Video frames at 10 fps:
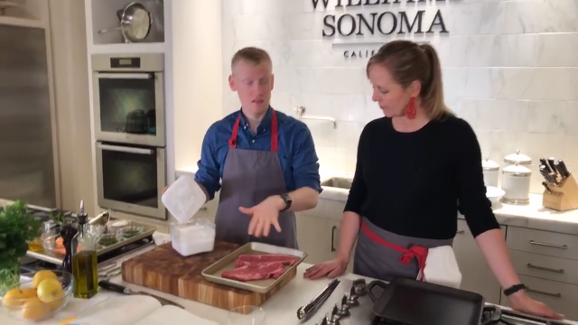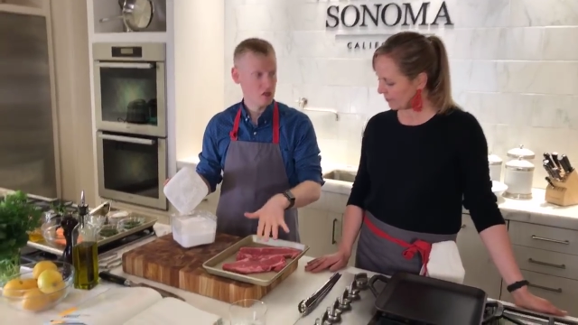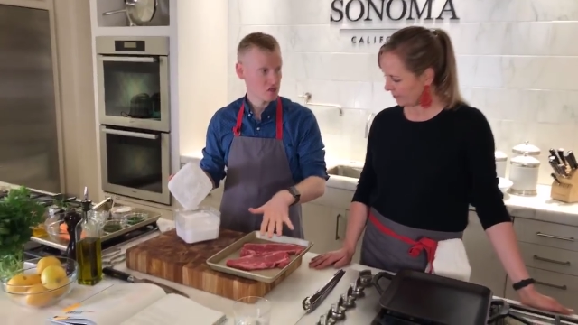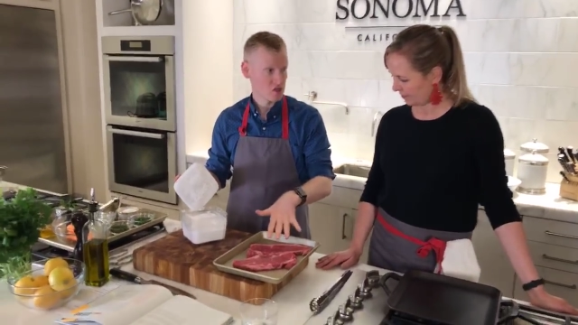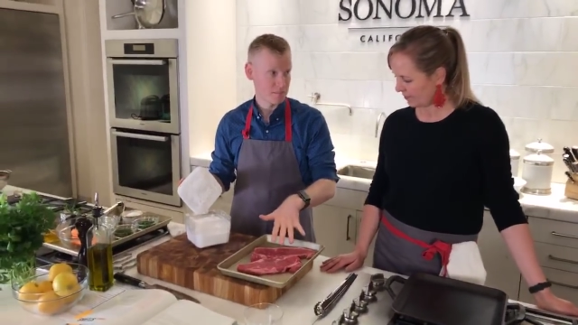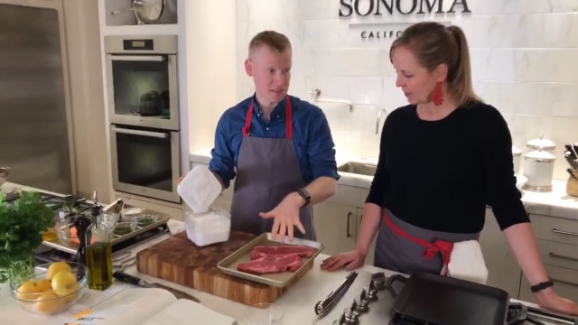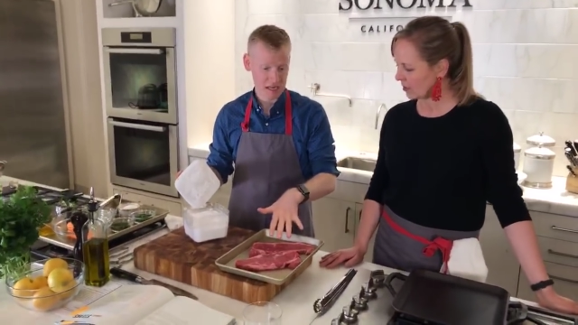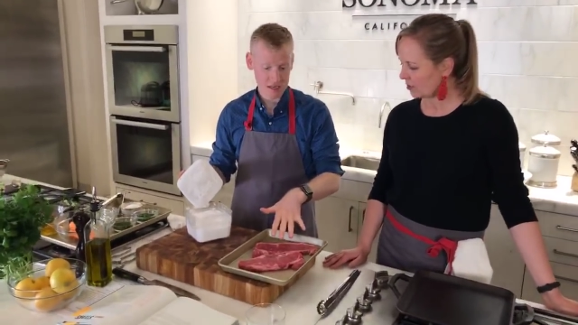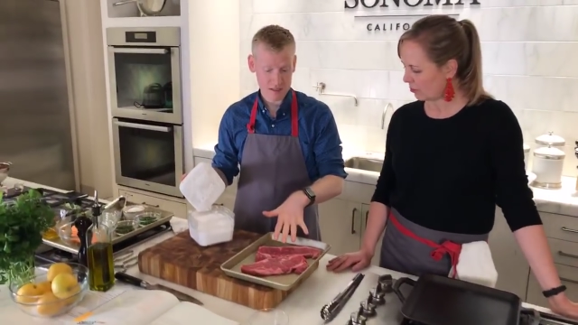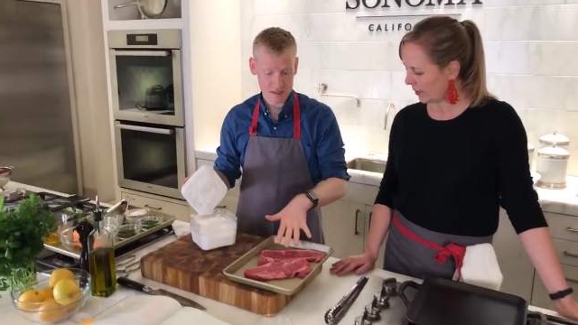Speaker 1: New York strip
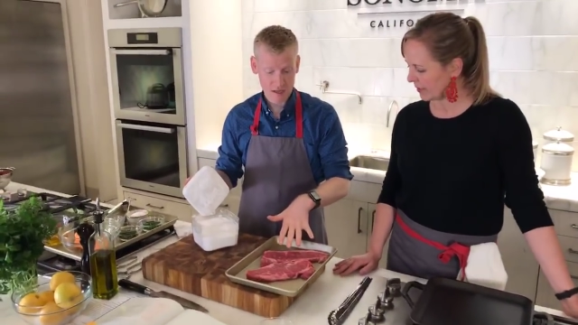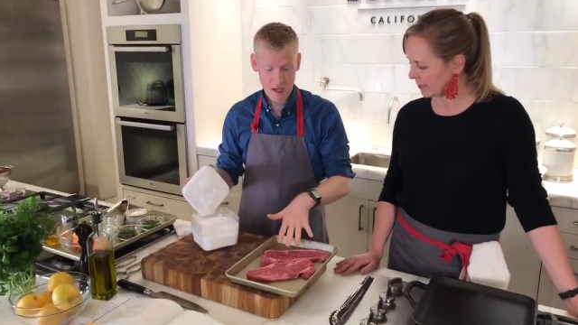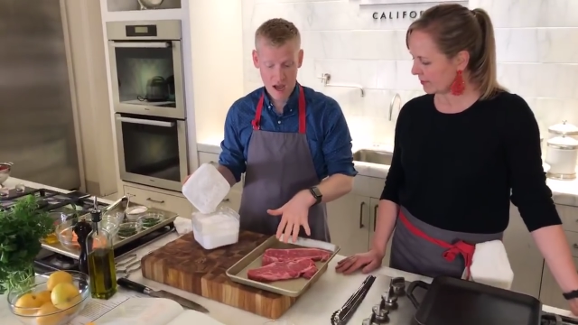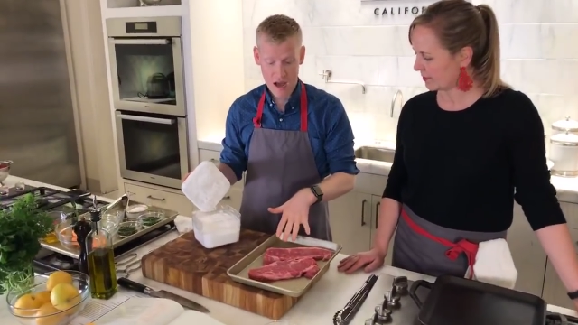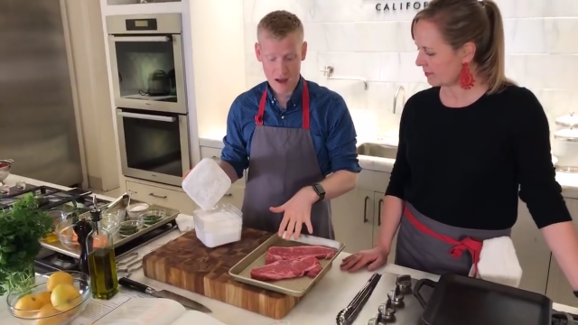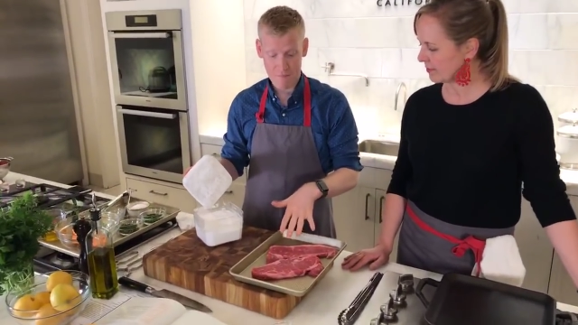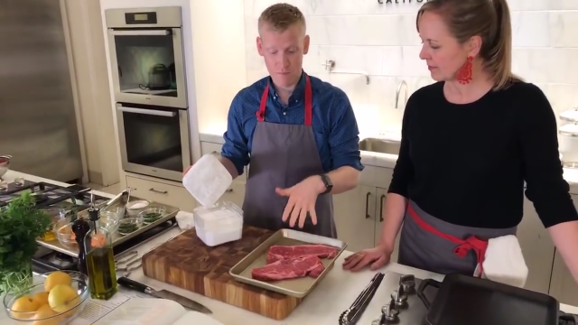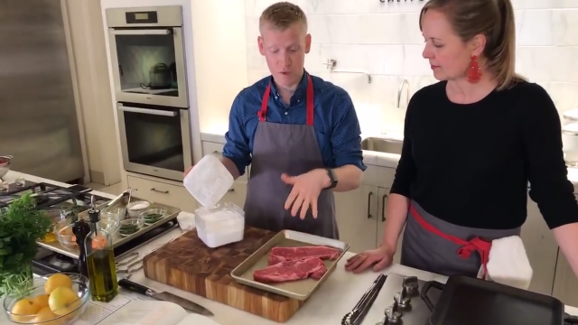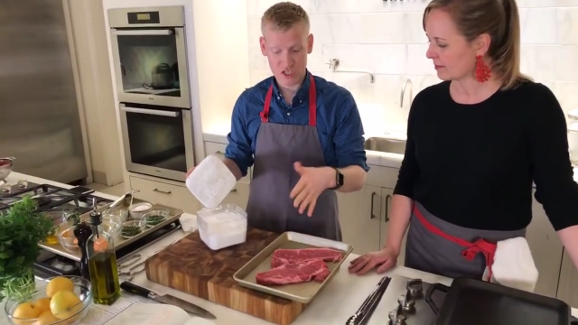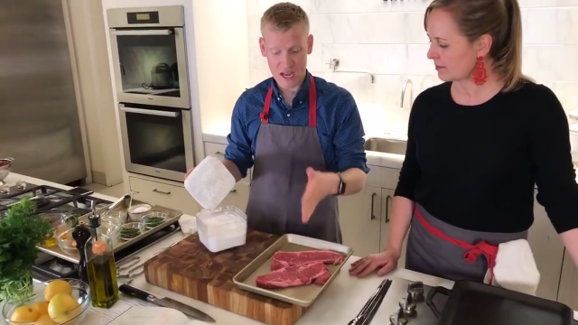steaks, right?
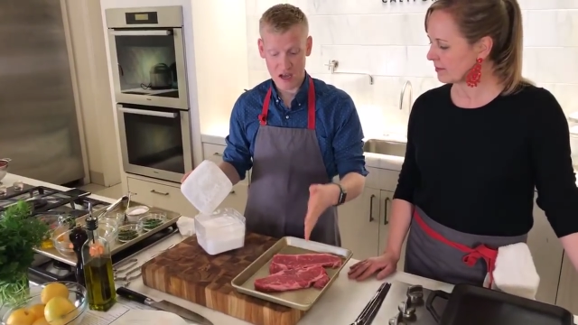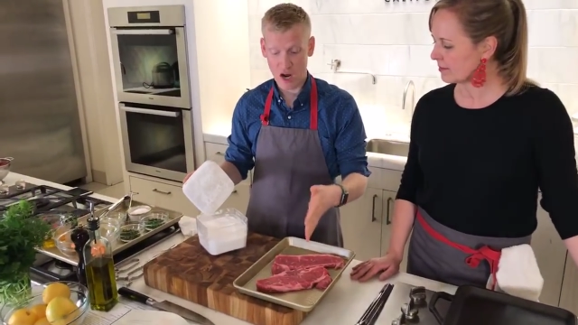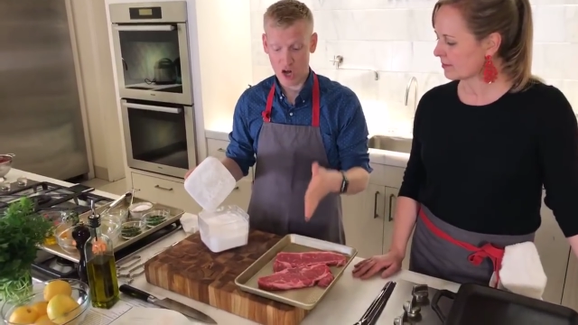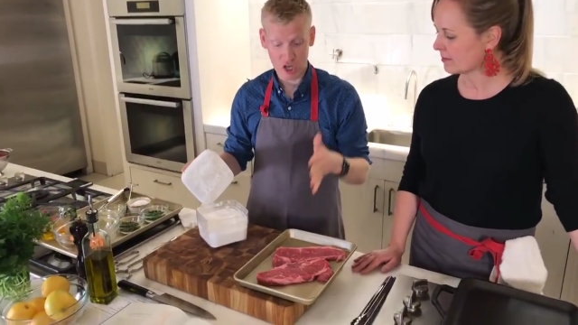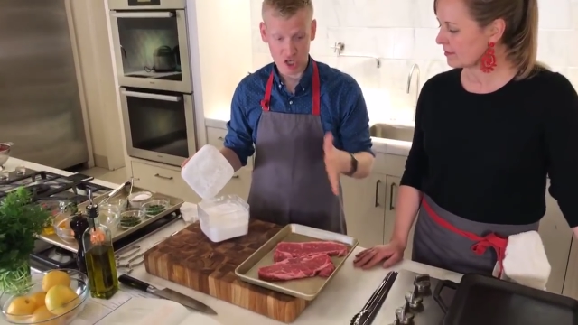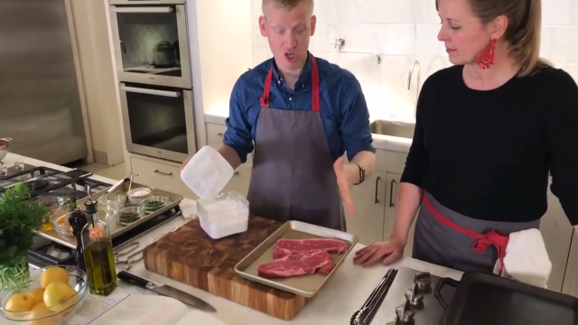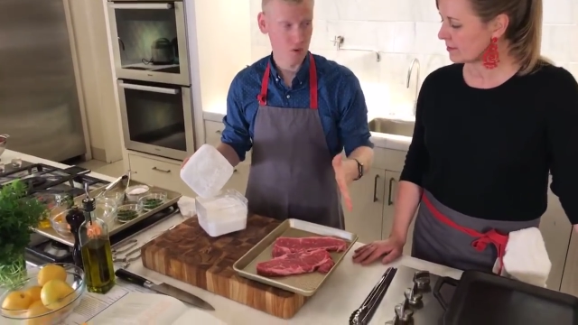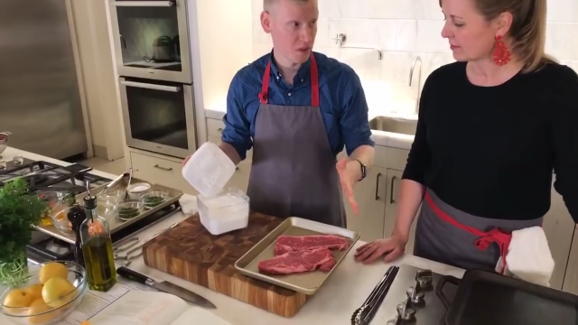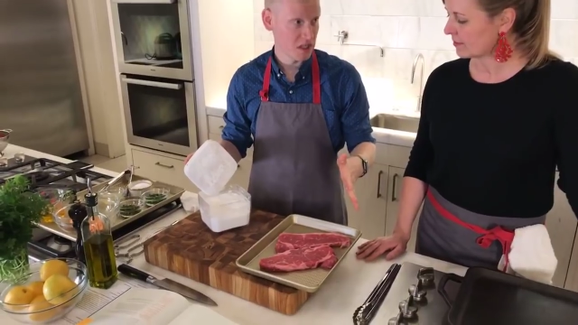Um, which are going to cook